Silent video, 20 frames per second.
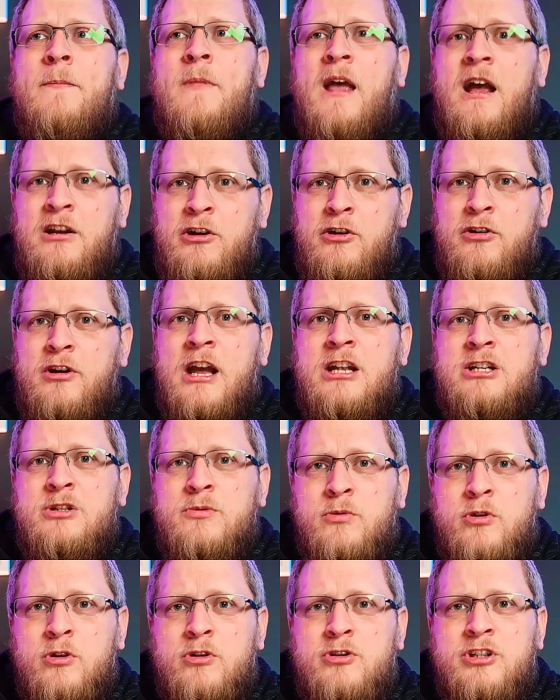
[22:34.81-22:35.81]
and you get
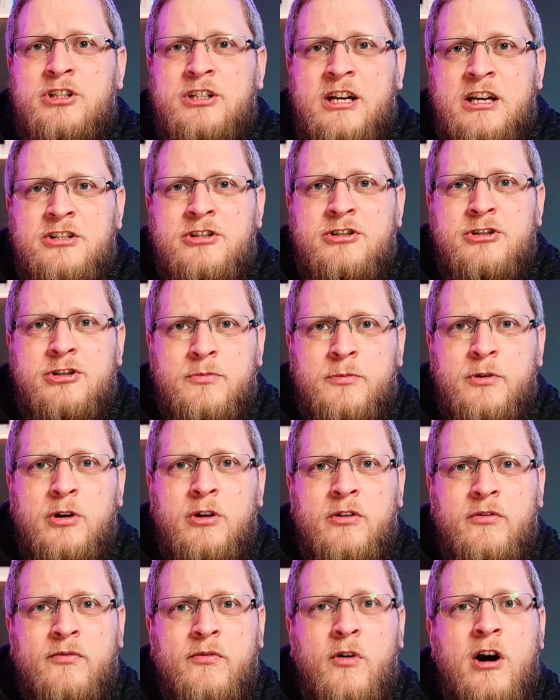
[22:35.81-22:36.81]
some good suggestions, some
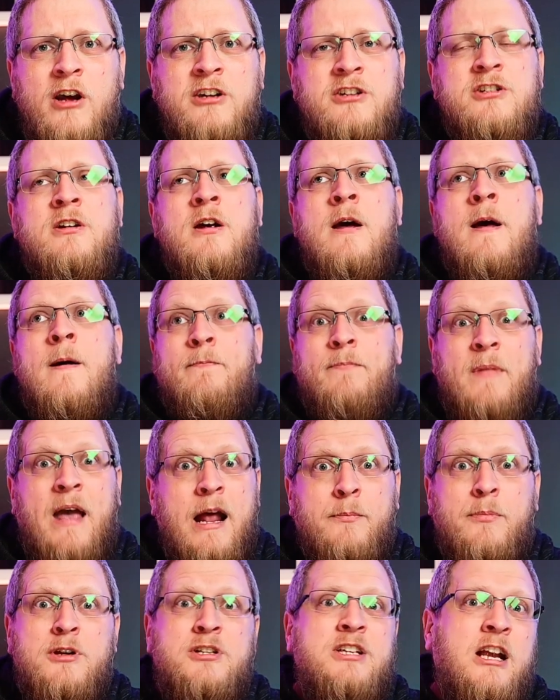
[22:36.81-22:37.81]
good advice,
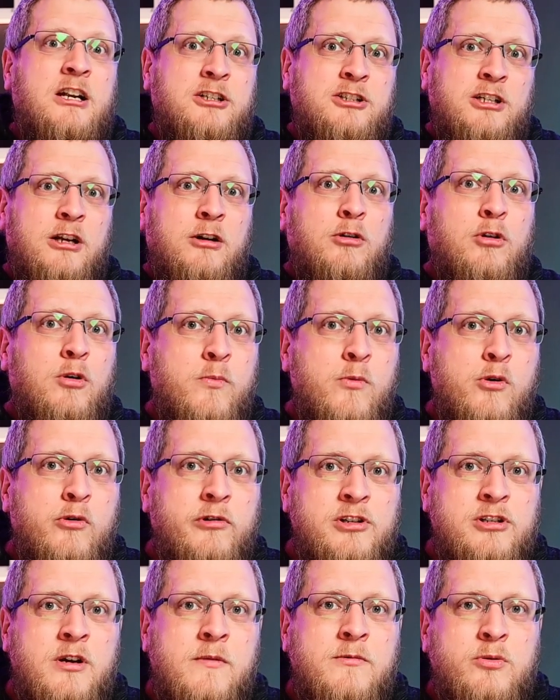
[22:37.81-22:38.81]
and potentially a lot more
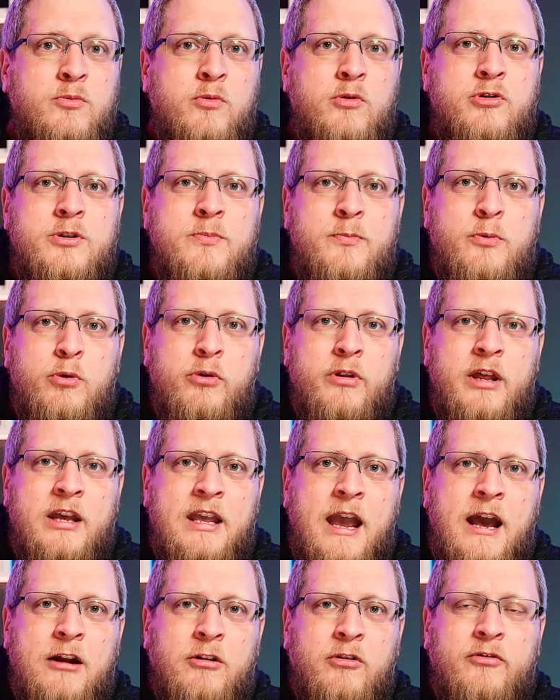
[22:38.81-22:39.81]
in terms of what support they
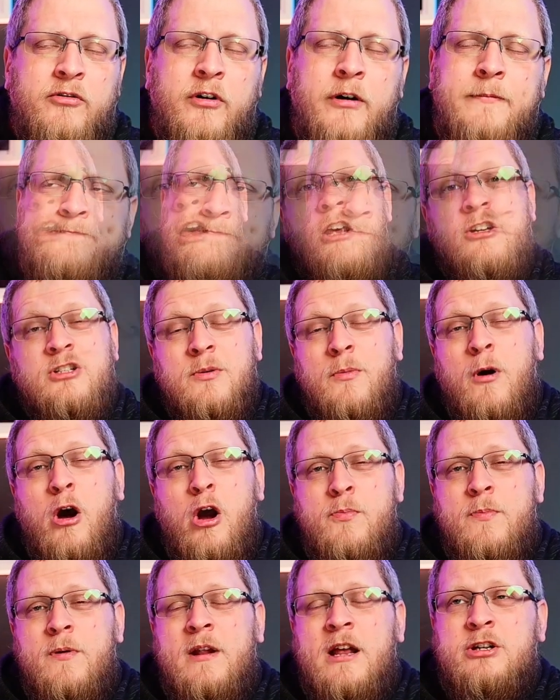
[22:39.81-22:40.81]
can offer. So I'm
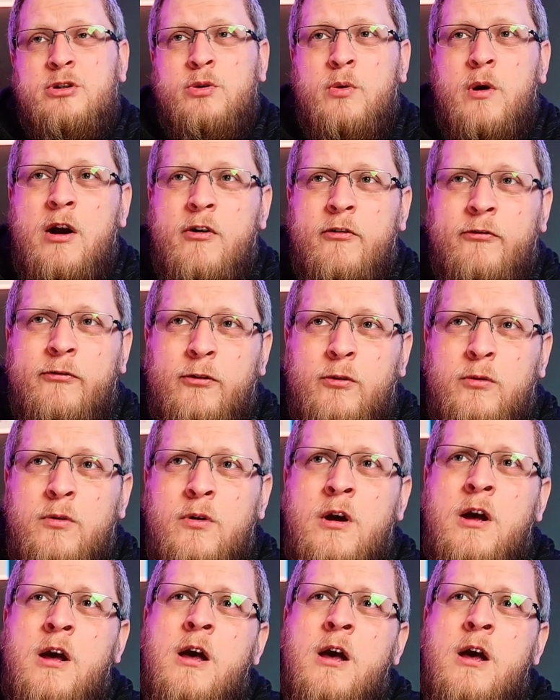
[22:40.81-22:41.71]
hoping that's all helpful.